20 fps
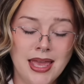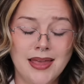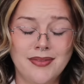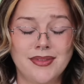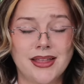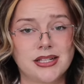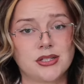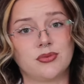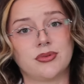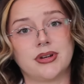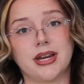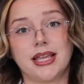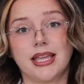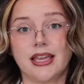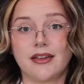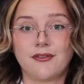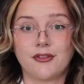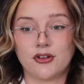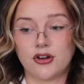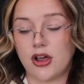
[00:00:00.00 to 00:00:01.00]
and that's what I
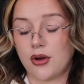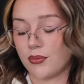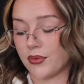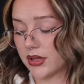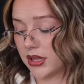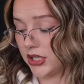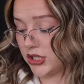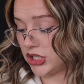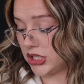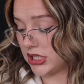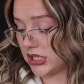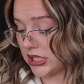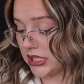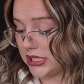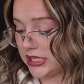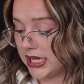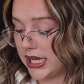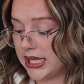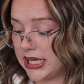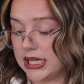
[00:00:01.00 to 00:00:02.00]
get for not religiously
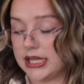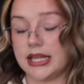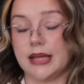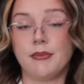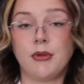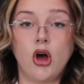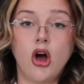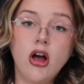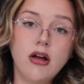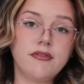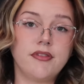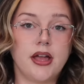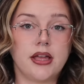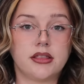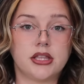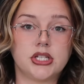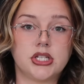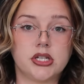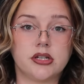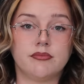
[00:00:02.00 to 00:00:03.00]
taking them off at
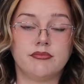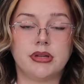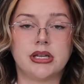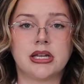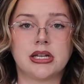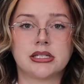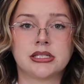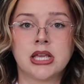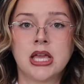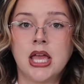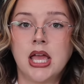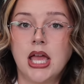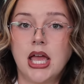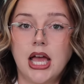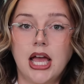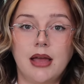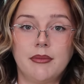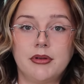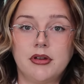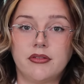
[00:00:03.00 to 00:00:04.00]
the gym, because
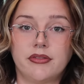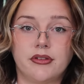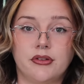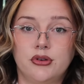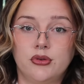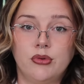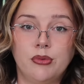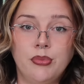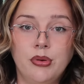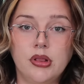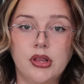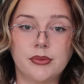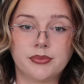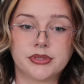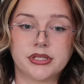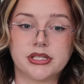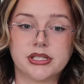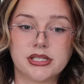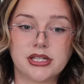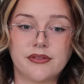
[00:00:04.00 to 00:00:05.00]
I'd be over there doing pull-ups
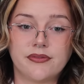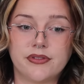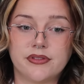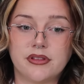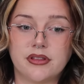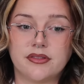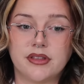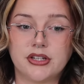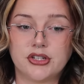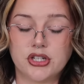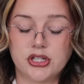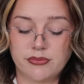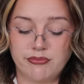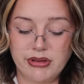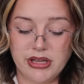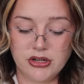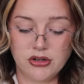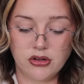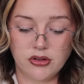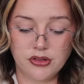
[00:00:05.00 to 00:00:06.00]
and stuff, and then they just
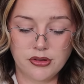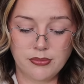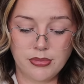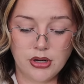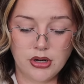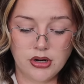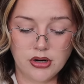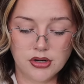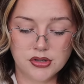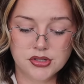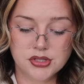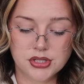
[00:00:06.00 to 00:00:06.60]
bend on the bar.